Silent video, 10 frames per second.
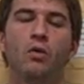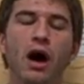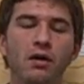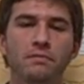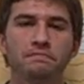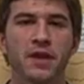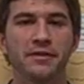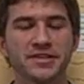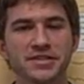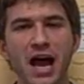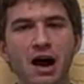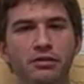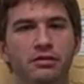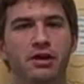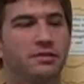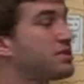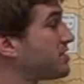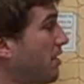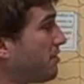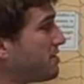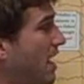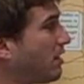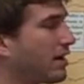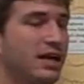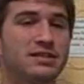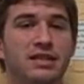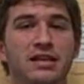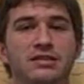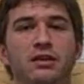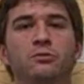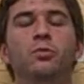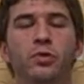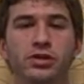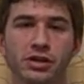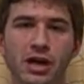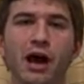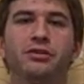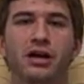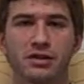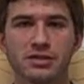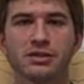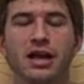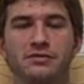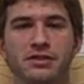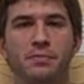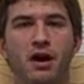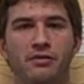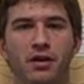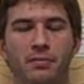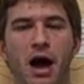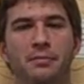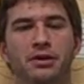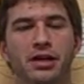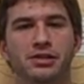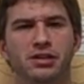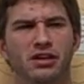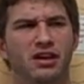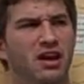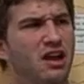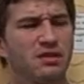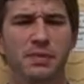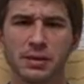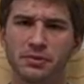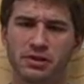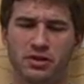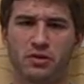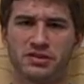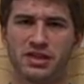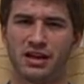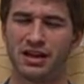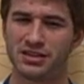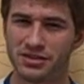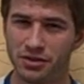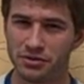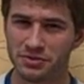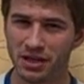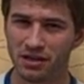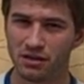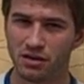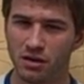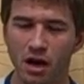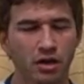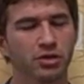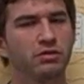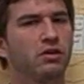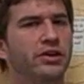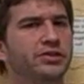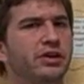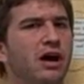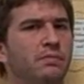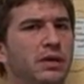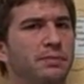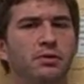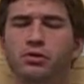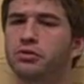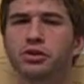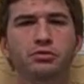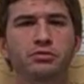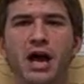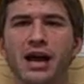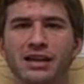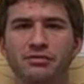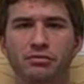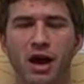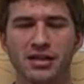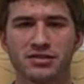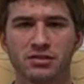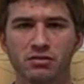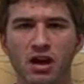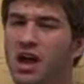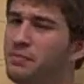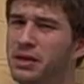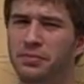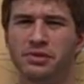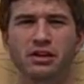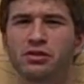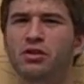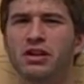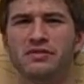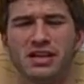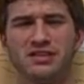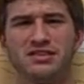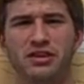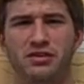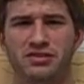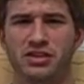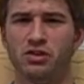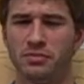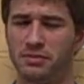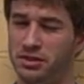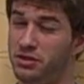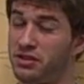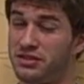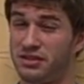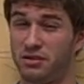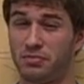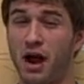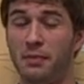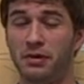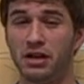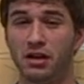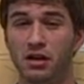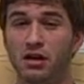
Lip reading: Well, in the South, the Southern delegates, they said we should count our slaves as part of our population. The people in the North said, excuse me? You are going to count people who you do not give rights to, people that you don't even consider as human, but you consider property?